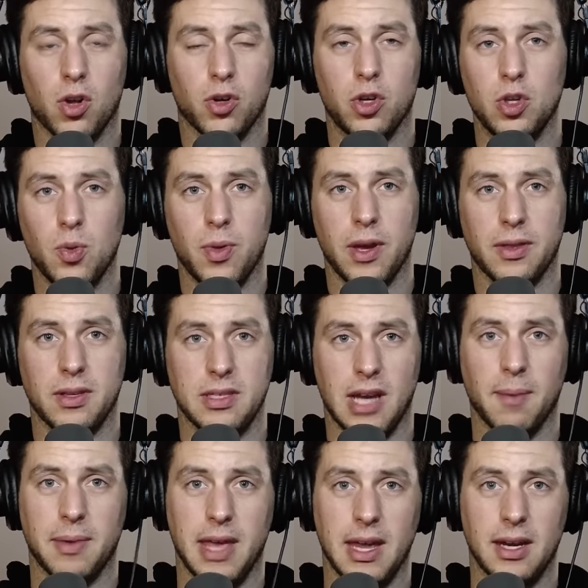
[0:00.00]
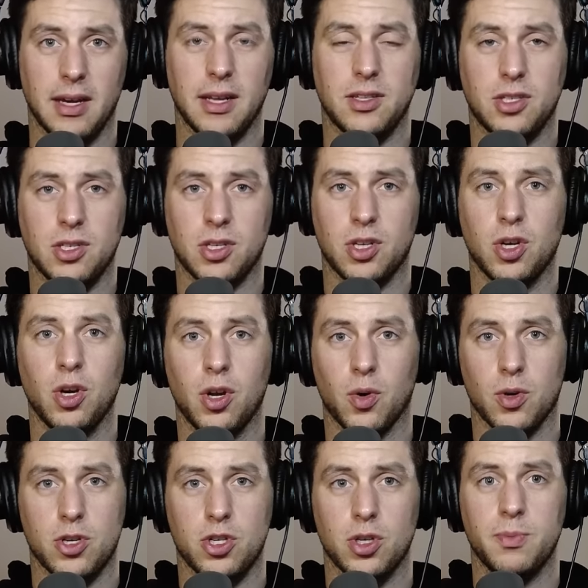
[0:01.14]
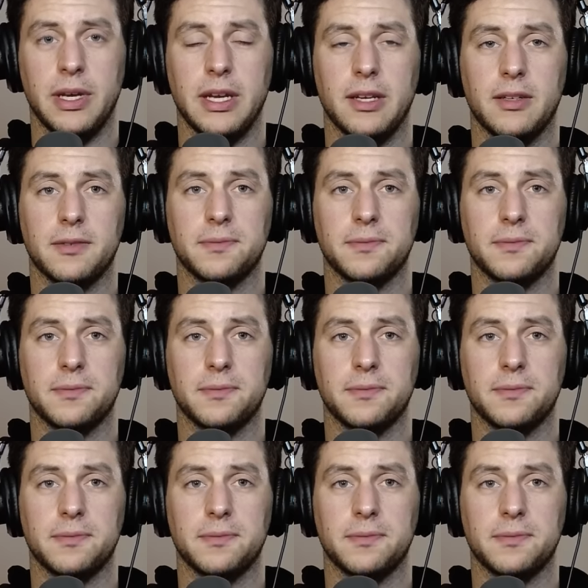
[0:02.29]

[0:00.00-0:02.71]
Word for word: or who you think the top candidates could or should be?